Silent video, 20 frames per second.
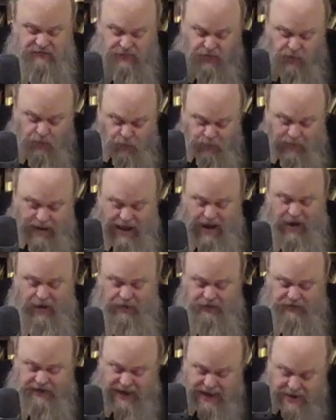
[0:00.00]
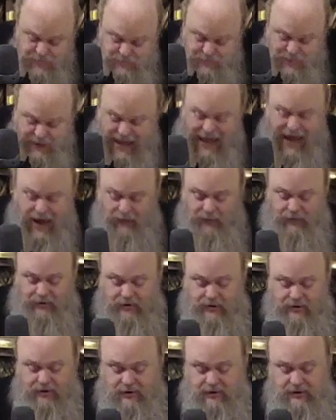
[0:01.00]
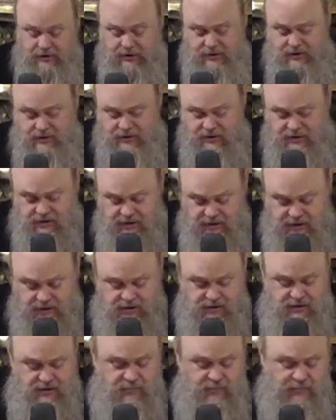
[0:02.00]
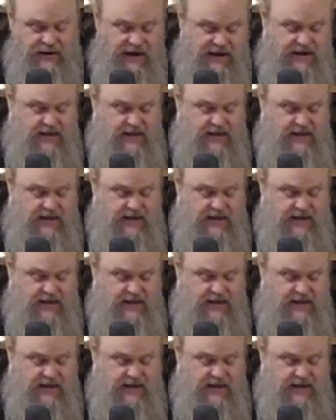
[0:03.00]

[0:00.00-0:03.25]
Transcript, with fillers: for wealth and power by